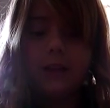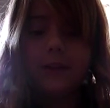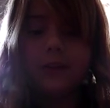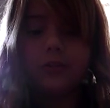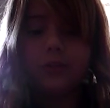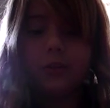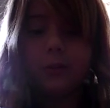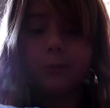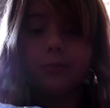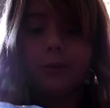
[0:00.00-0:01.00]
Then you just
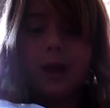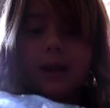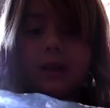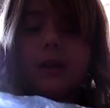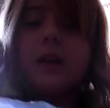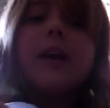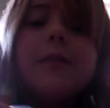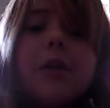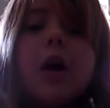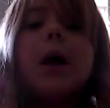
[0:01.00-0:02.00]
spread it.
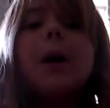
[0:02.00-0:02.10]
If y'all